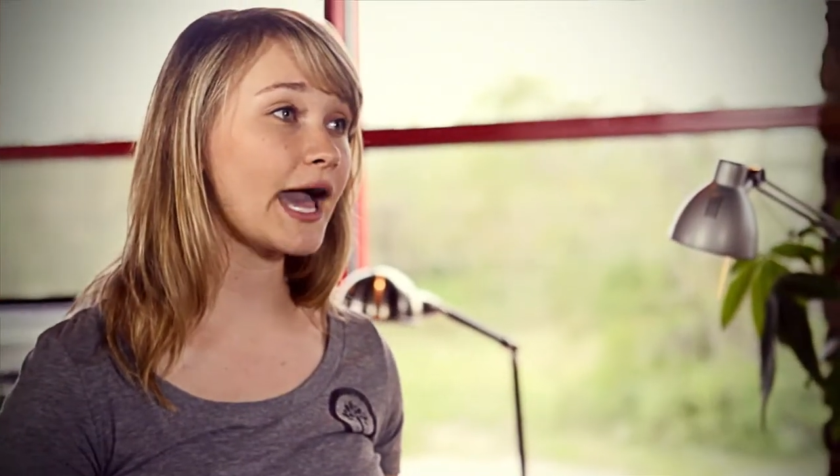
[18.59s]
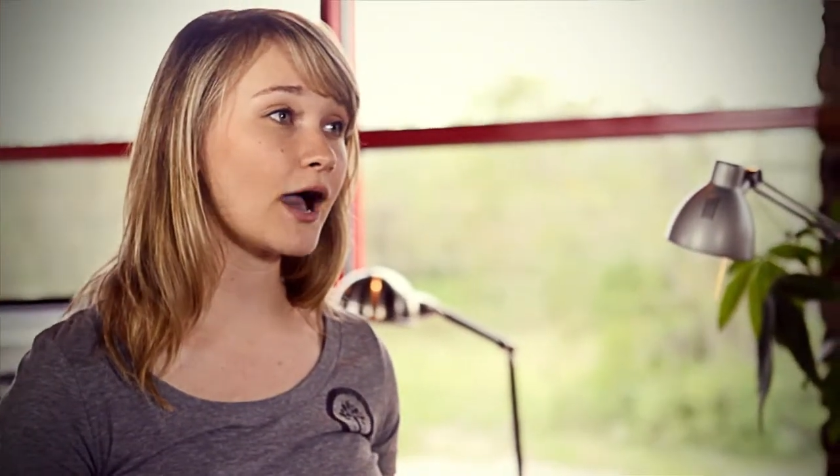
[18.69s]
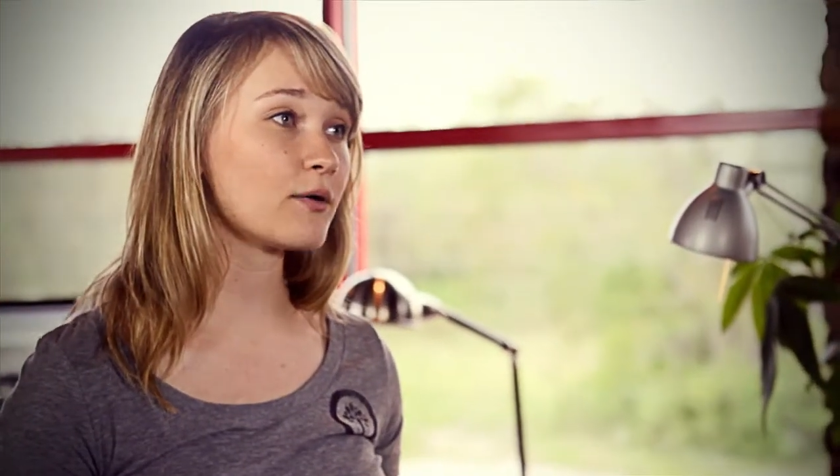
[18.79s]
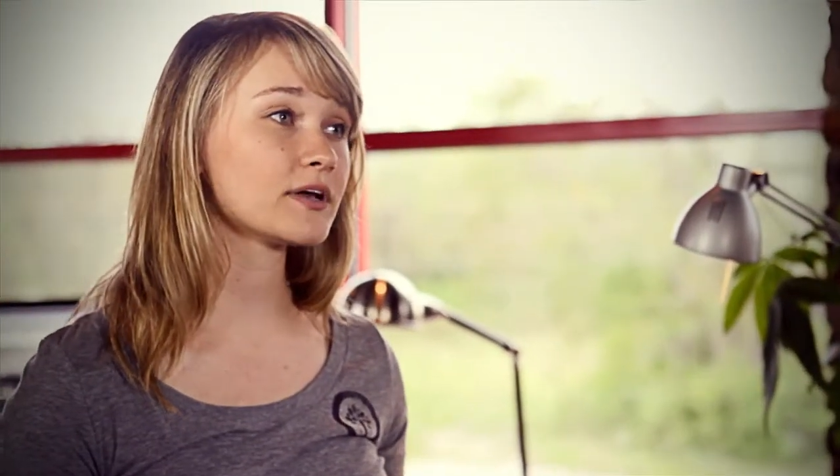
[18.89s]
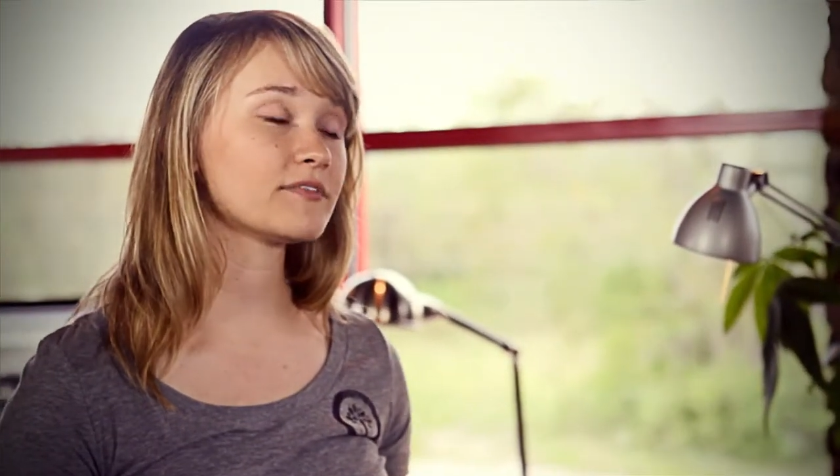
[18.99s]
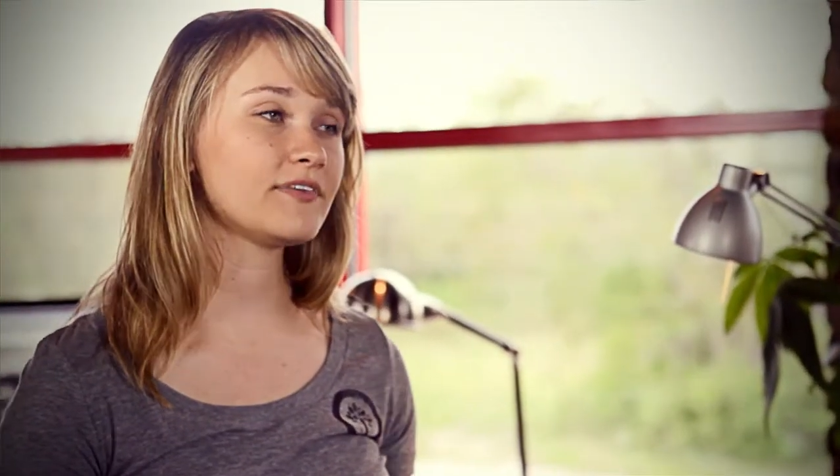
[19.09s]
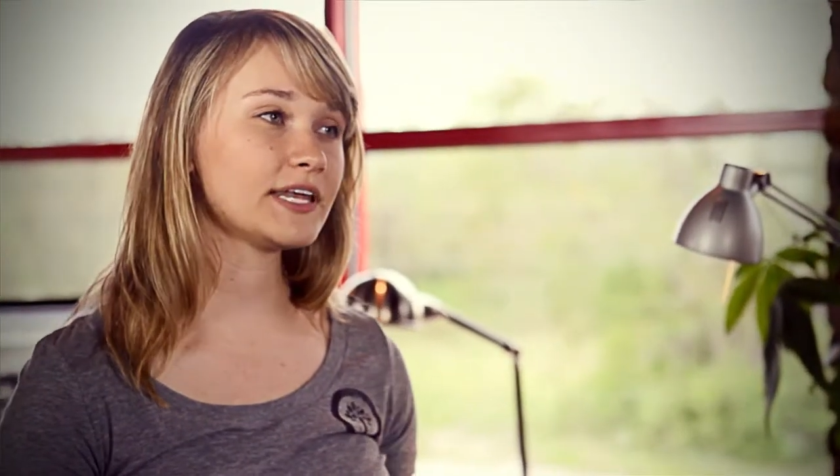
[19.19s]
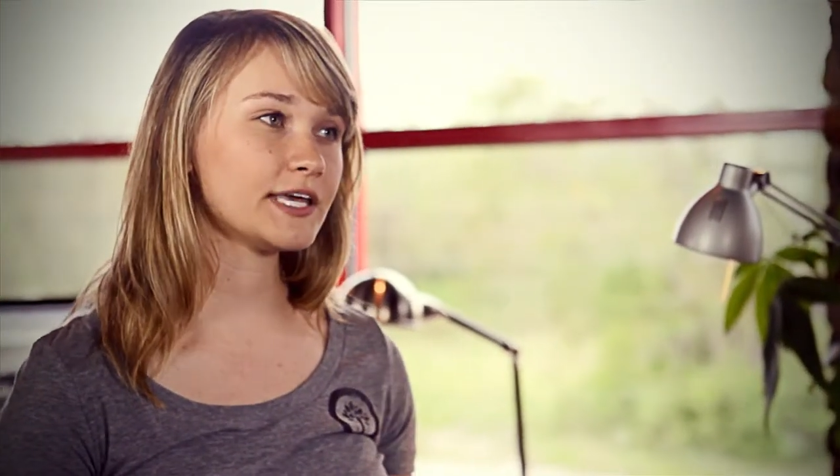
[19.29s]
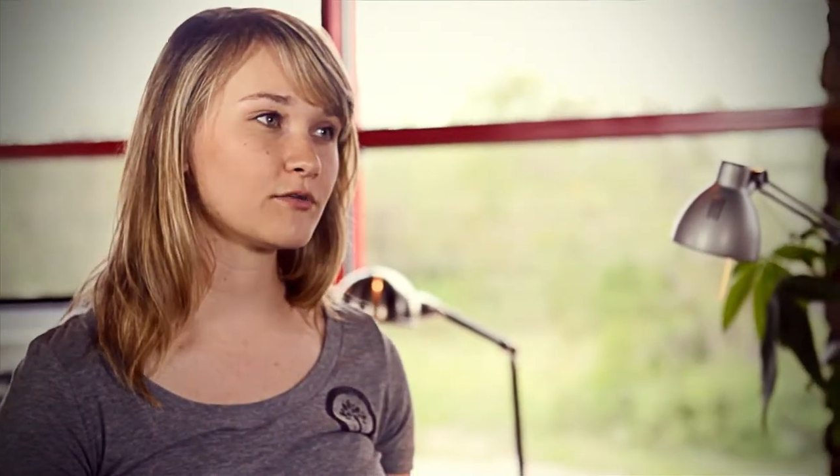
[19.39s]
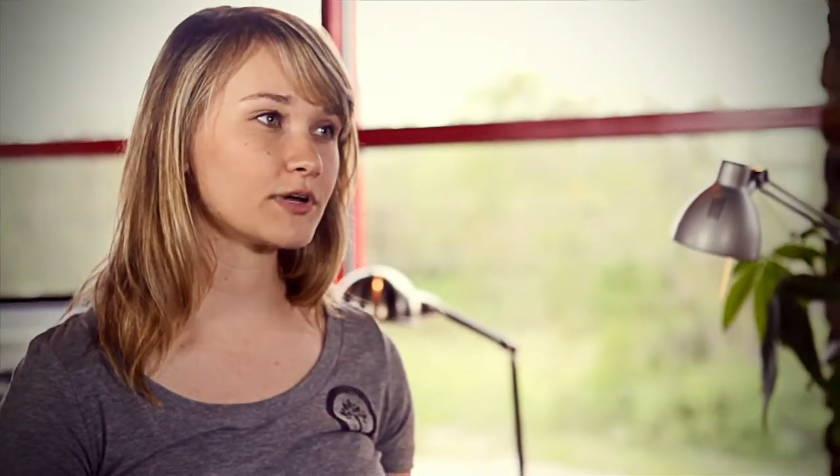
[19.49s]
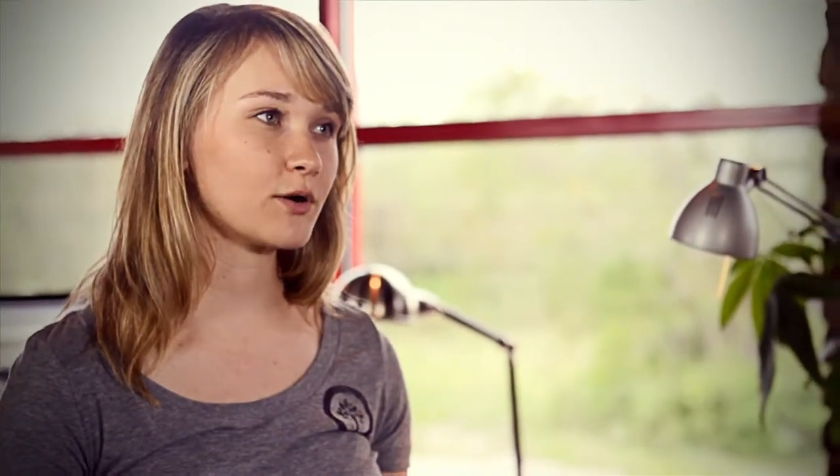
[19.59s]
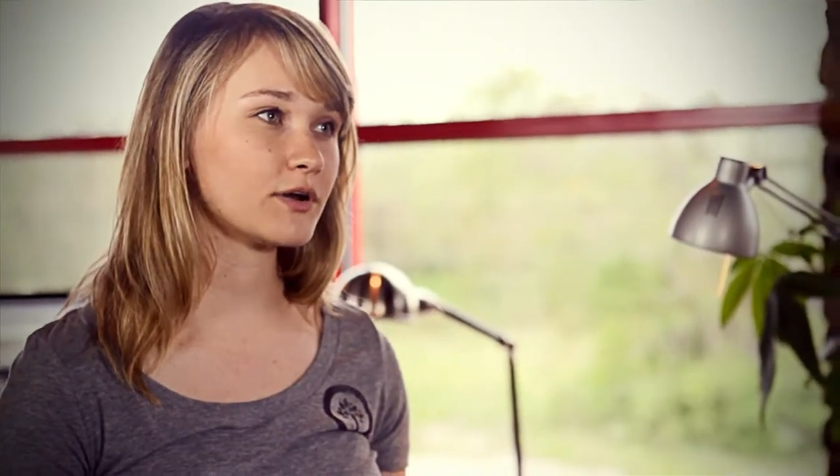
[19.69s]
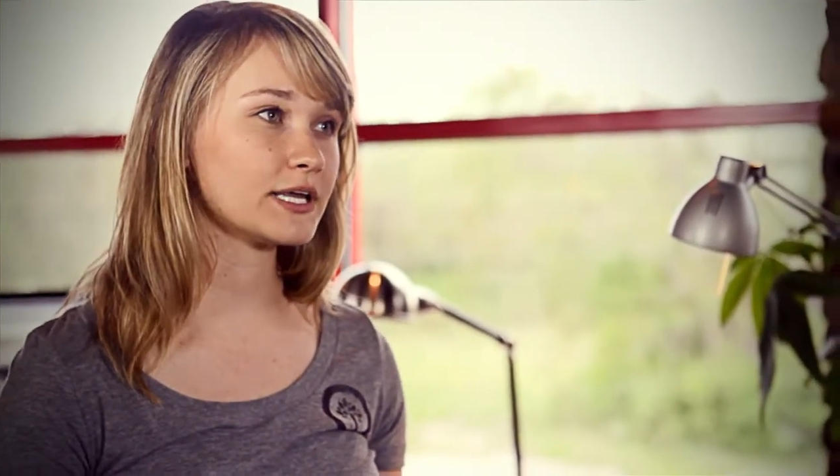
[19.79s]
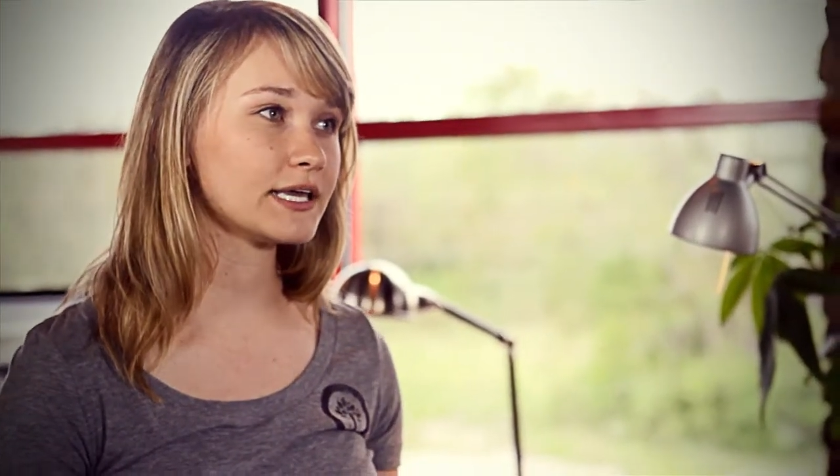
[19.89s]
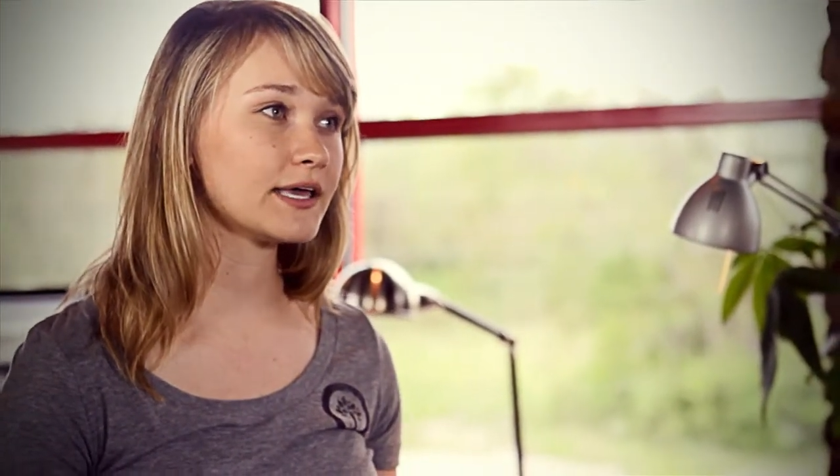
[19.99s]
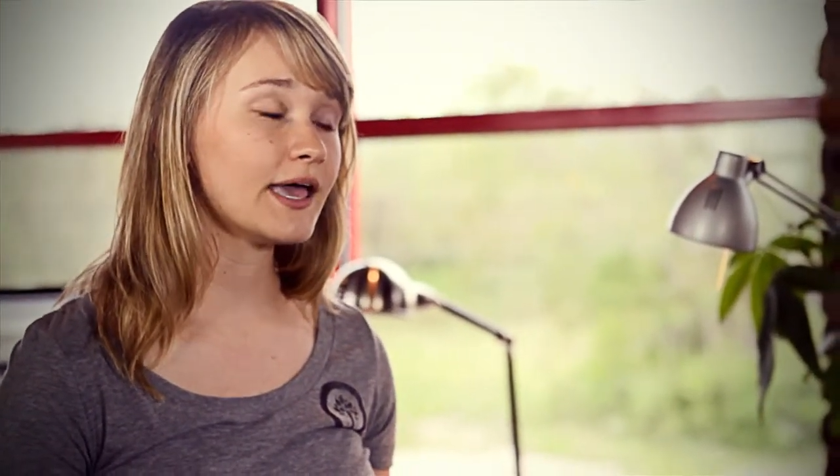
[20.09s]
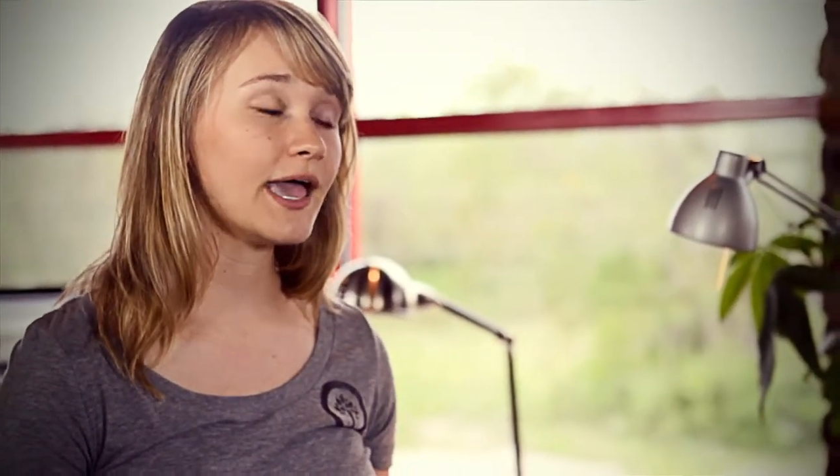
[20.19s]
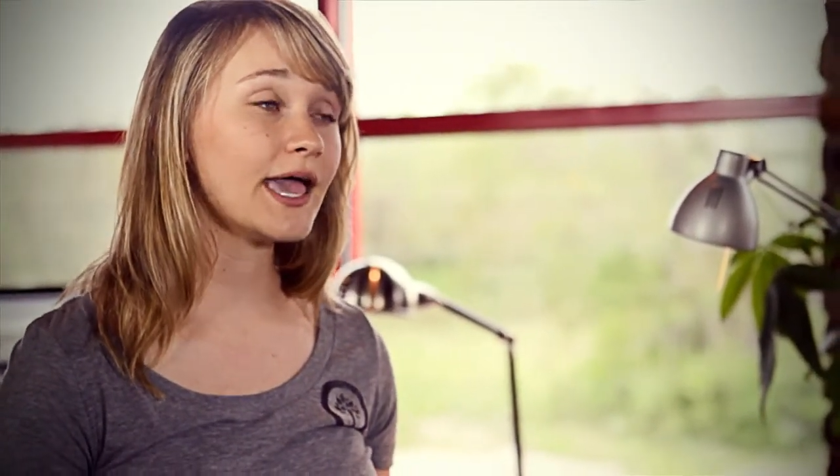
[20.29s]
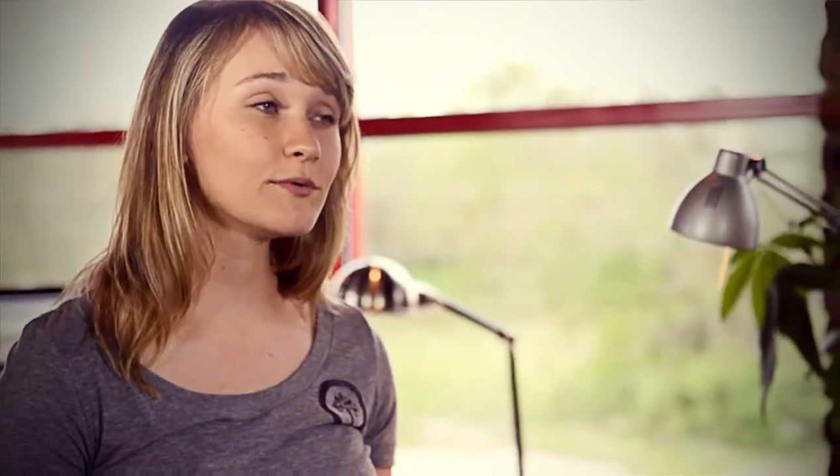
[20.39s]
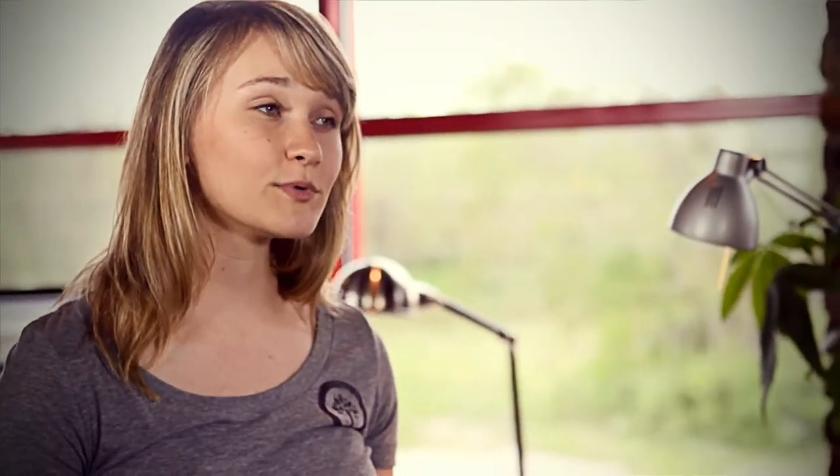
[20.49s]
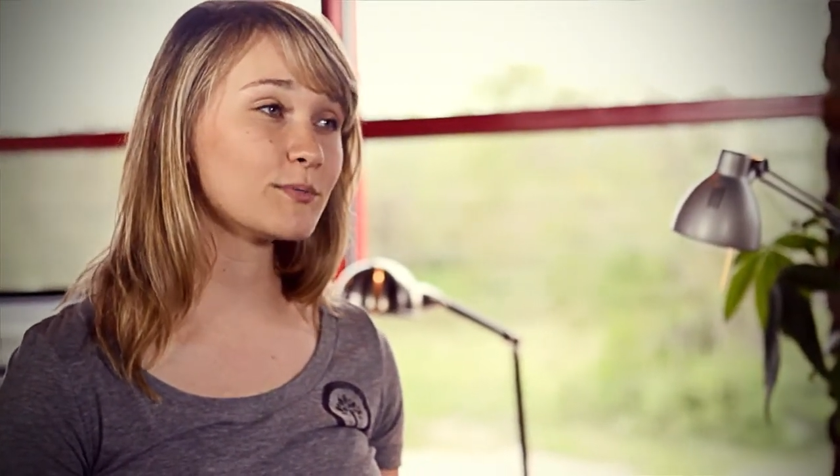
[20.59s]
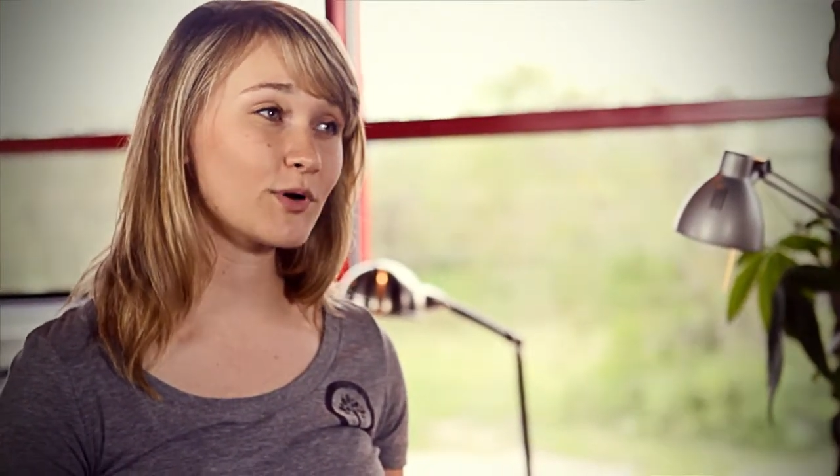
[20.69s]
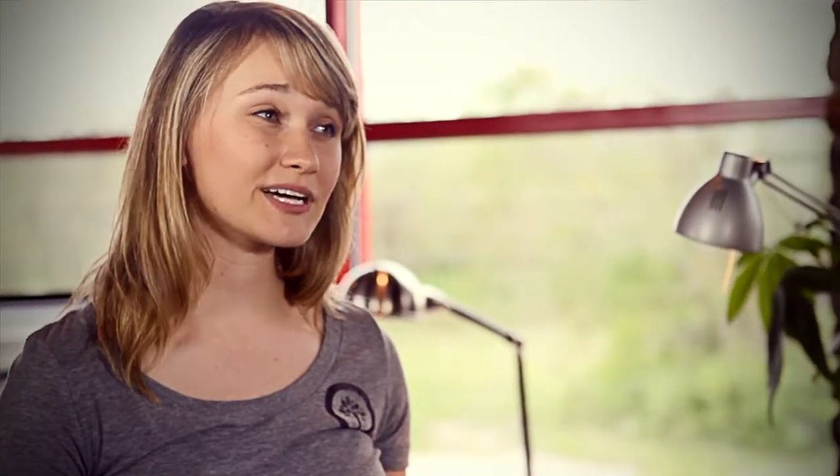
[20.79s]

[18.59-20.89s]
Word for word: hour of video recording and were more